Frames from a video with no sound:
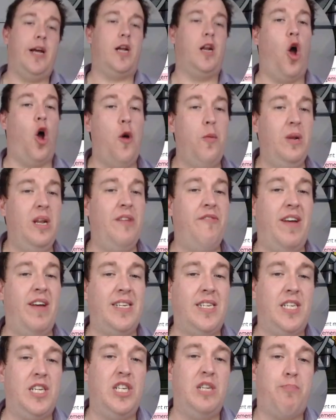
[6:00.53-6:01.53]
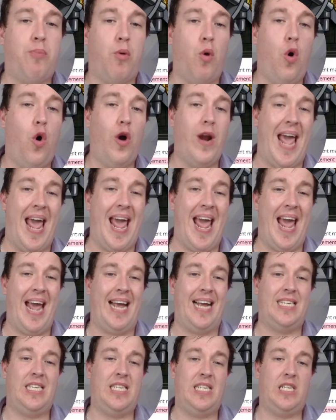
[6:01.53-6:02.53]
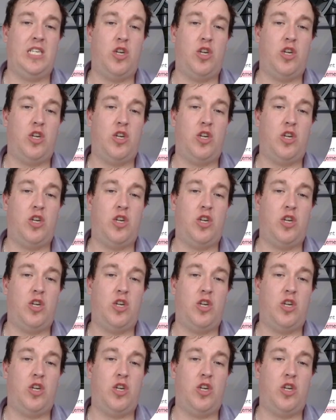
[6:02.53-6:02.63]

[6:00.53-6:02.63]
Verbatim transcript: global investors brought ex